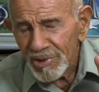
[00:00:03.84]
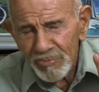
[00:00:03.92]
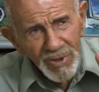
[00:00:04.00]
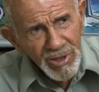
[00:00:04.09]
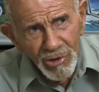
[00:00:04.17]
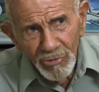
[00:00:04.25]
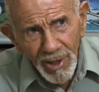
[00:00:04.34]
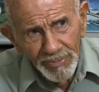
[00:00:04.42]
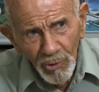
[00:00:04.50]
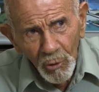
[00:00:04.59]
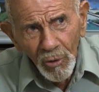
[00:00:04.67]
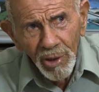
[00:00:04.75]
It's been
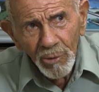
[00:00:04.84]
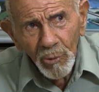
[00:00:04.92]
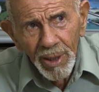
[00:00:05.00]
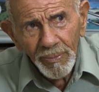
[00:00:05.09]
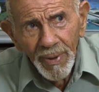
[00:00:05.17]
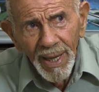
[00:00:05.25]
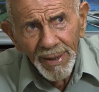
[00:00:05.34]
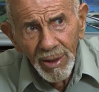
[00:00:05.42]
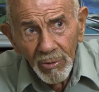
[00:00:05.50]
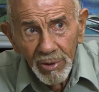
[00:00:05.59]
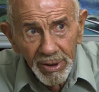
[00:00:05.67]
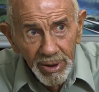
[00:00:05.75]
corrupt all the way back,
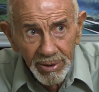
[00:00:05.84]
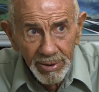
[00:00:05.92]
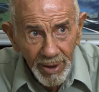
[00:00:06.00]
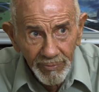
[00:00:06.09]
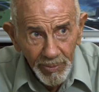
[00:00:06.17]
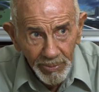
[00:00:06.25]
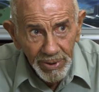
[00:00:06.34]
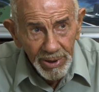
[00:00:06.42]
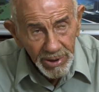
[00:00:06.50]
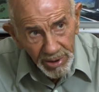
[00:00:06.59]
only it's never been